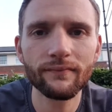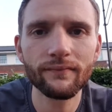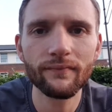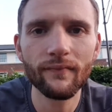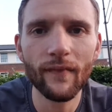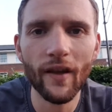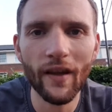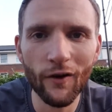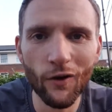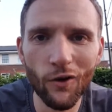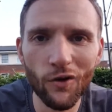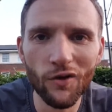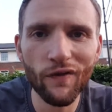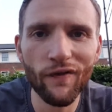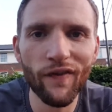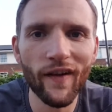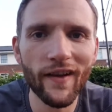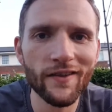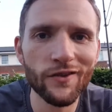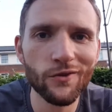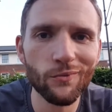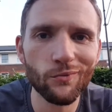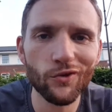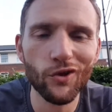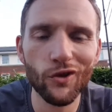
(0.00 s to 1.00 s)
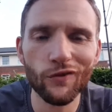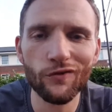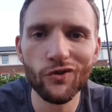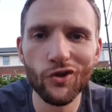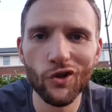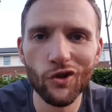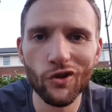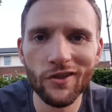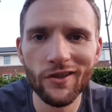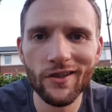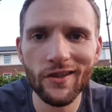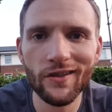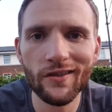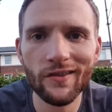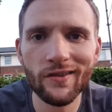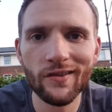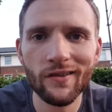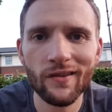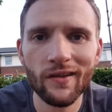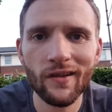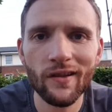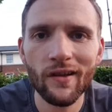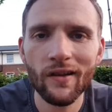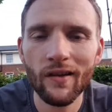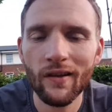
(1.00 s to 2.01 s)
I know you've had some tough choices.
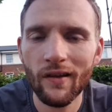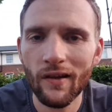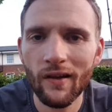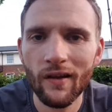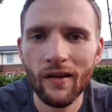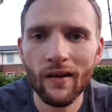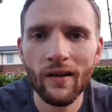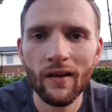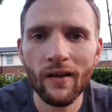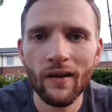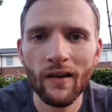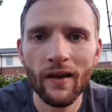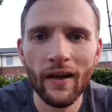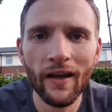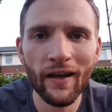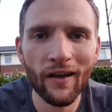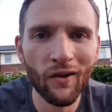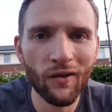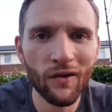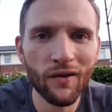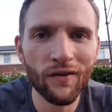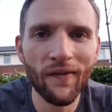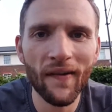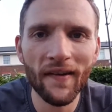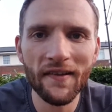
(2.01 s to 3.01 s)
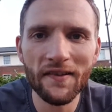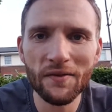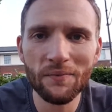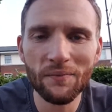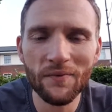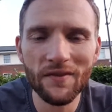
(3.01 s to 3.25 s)
I know you've had some